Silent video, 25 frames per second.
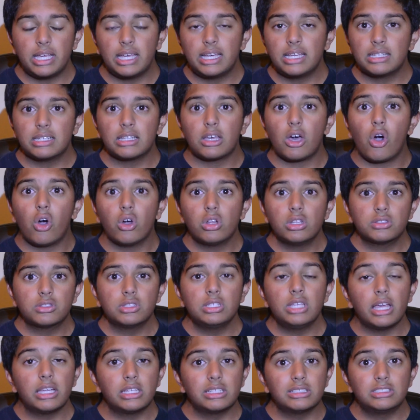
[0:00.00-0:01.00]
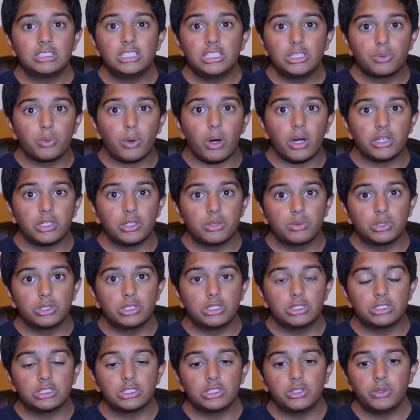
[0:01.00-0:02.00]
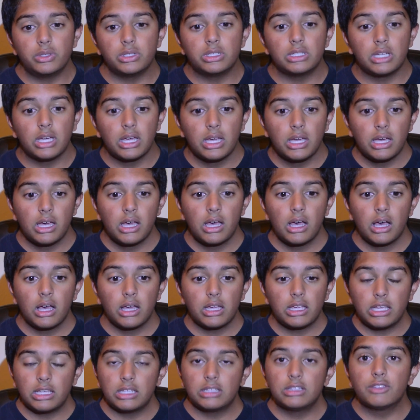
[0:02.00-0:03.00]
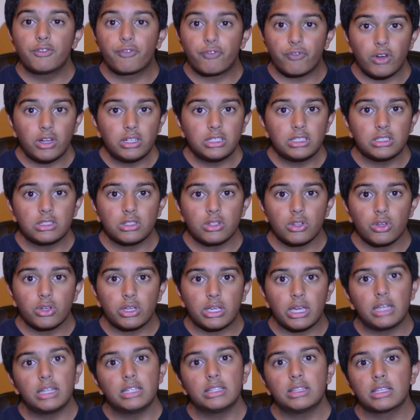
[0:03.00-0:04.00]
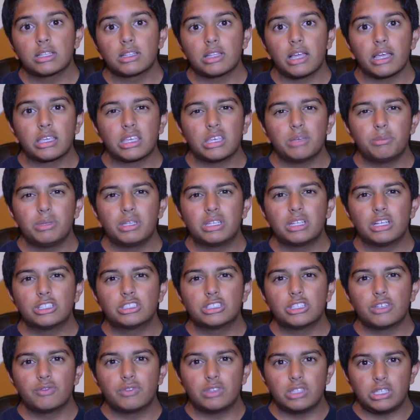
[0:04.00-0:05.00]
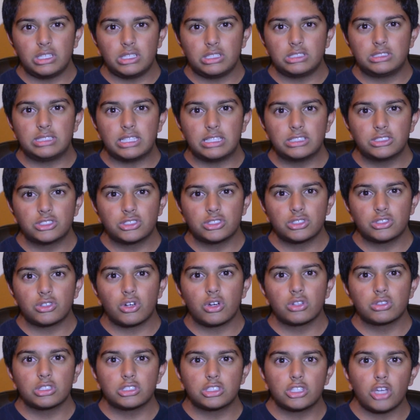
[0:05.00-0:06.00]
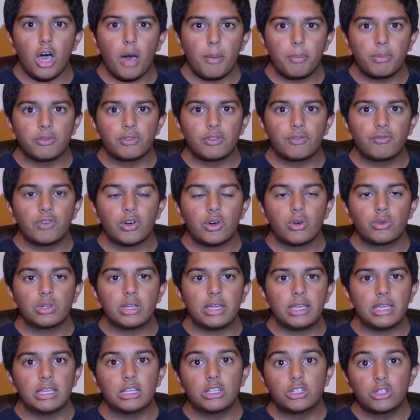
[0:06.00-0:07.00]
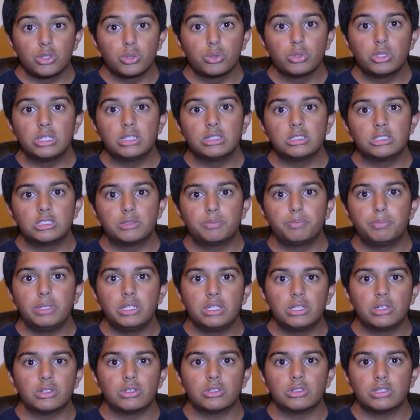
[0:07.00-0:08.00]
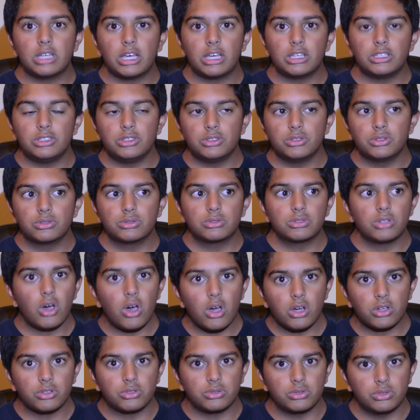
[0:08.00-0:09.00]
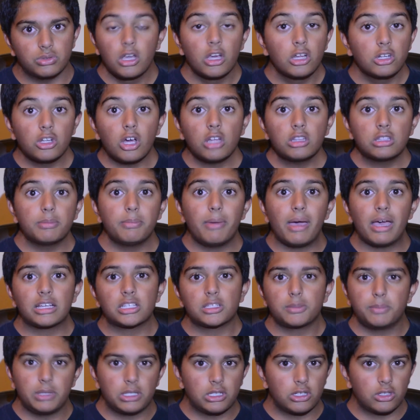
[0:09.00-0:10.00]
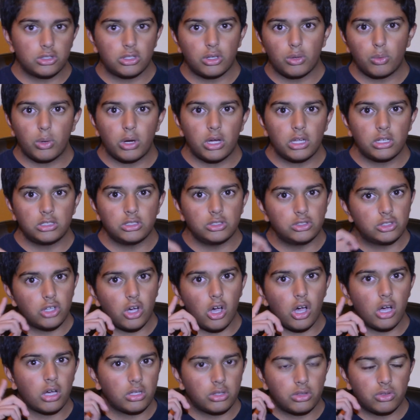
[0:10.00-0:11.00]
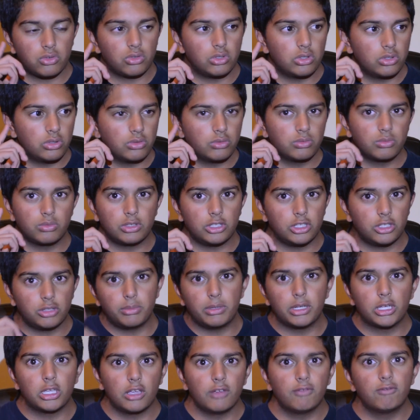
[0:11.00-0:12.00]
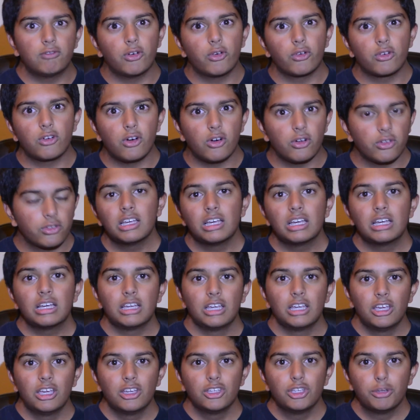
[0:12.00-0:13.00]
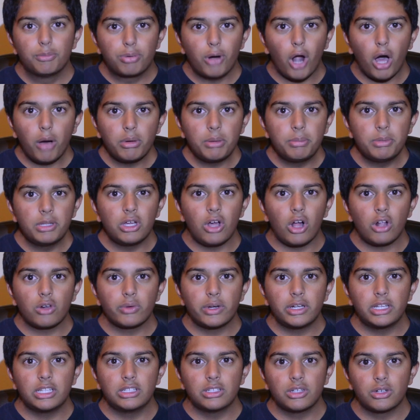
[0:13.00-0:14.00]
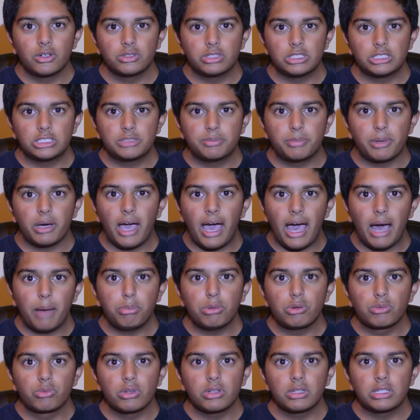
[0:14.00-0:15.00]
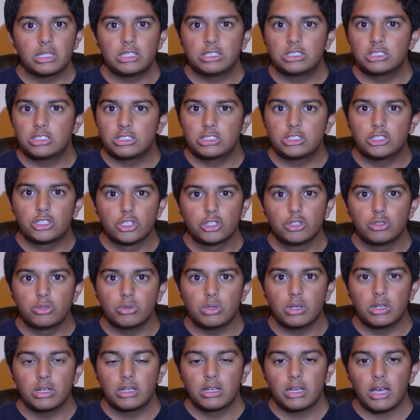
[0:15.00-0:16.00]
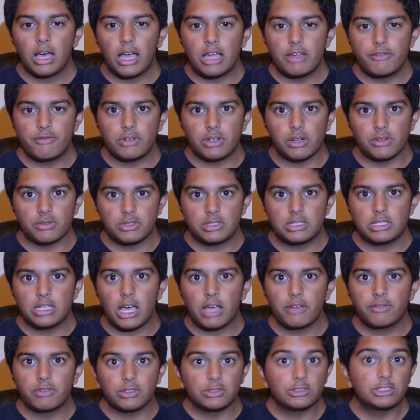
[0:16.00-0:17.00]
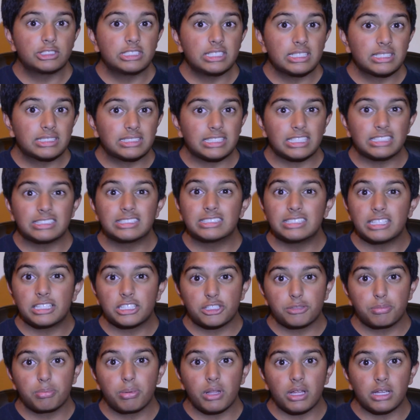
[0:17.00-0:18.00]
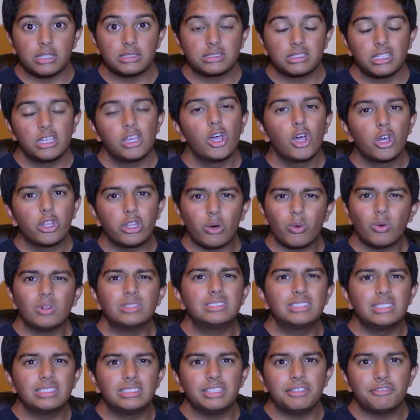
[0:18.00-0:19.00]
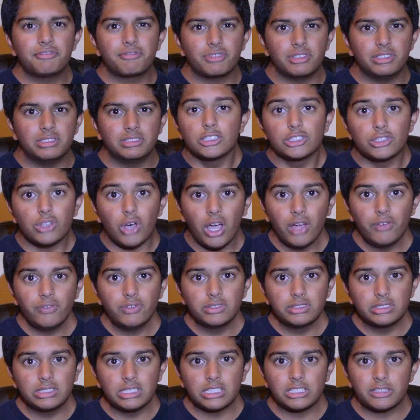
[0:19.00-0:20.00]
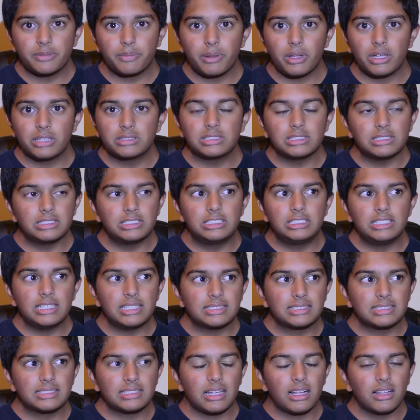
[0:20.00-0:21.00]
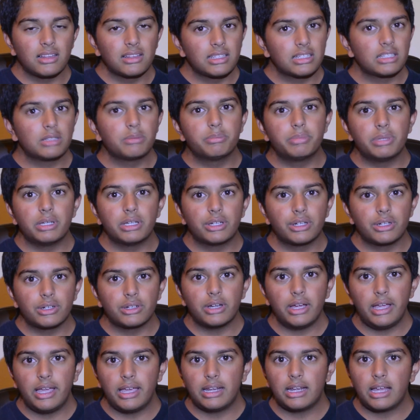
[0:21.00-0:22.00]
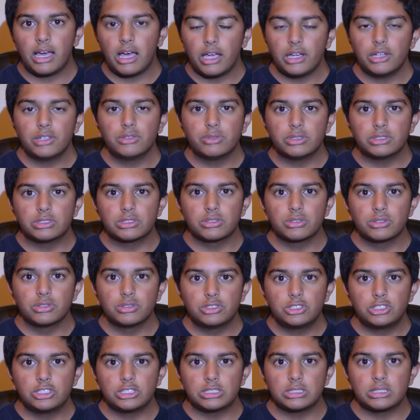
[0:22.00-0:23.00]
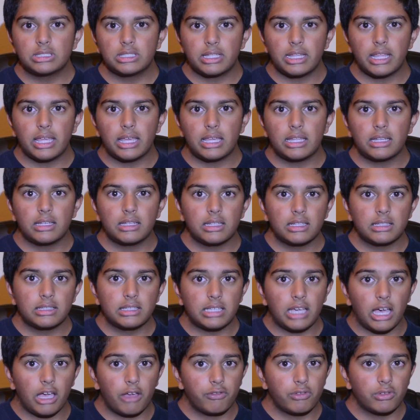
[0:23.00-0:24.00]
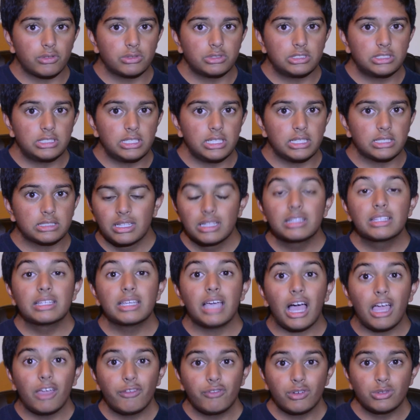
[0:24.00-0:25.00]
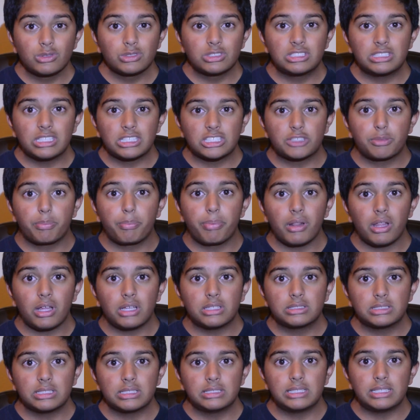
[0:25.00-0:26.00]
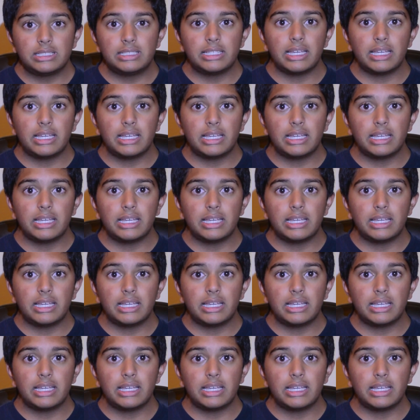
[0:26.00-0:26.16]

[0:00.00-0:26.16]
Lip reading: and honestly, I can see why you would disagree. The front doesn't look anything like it because of the sensor on the top of the phone, including the speaker that you talk through. Not the back speaker, the one you talk through when you're making phone calls. You probably already know this, but Apple released two iPhones, the iPhone 6 and 6 Plus. Now, what's the difference? So, iPhone 6 Plus is just a little bigger and higher resolution than the iPhone 6. The iPhone 6 Plus is a